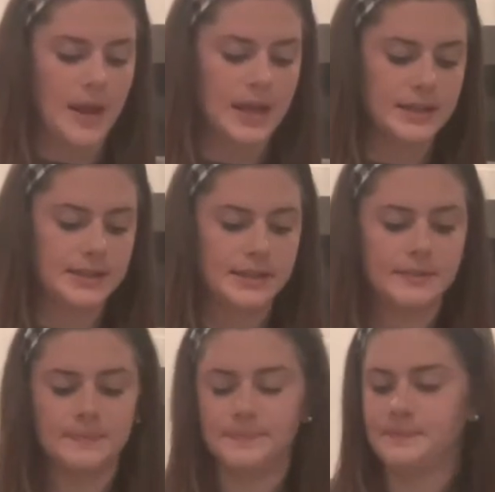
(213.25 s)

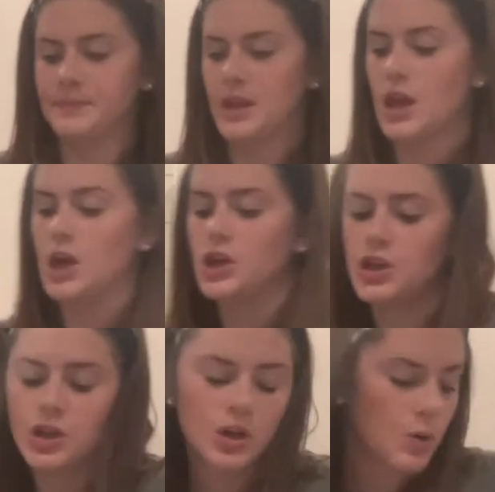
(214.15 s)
base.
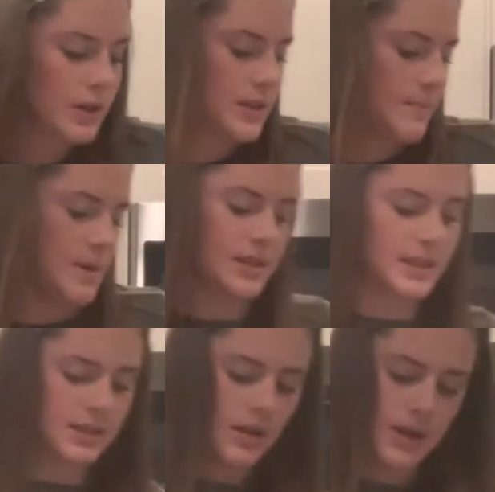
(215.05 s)
You're going to mix
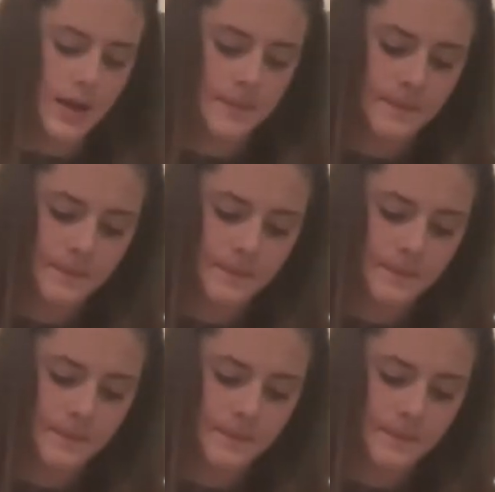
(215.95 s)
this all up.